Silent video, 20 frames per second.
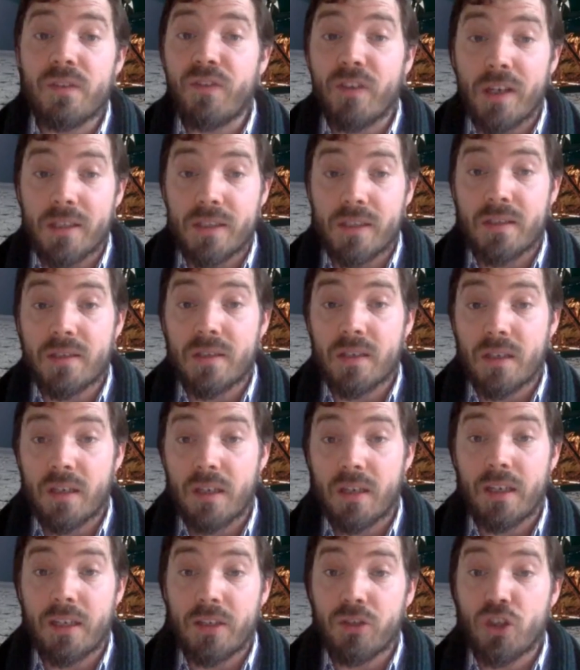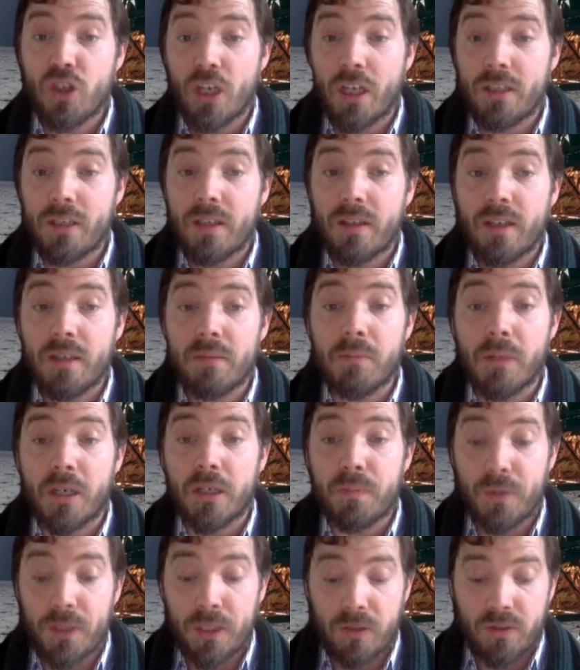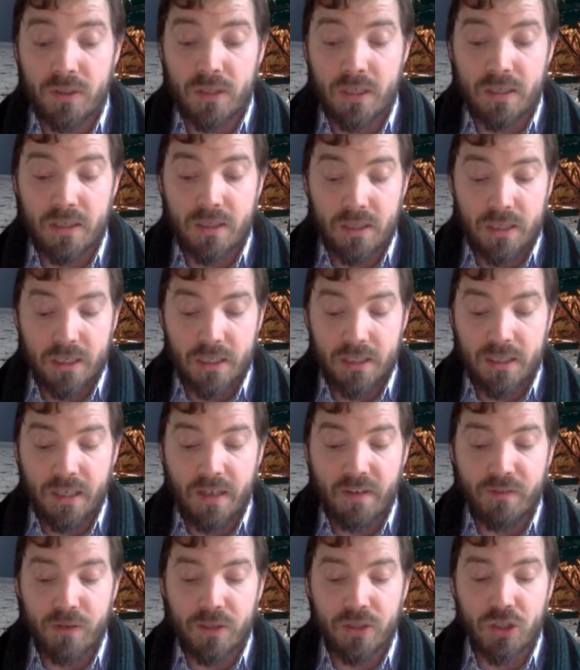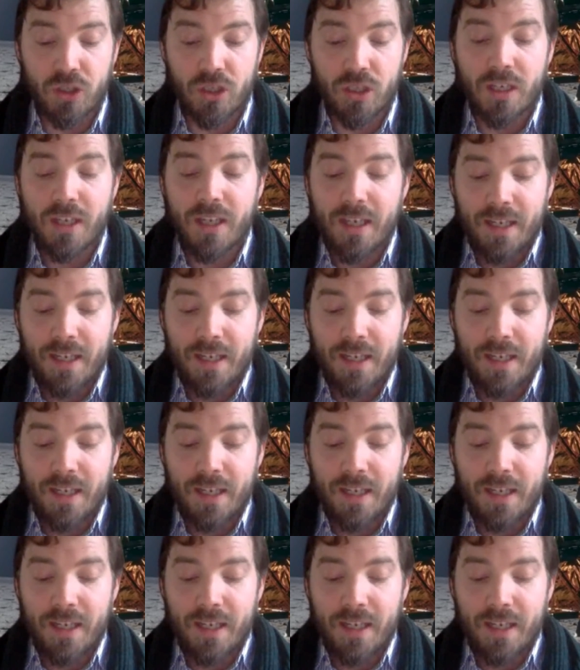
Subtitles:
friends in China that might be used as leverage.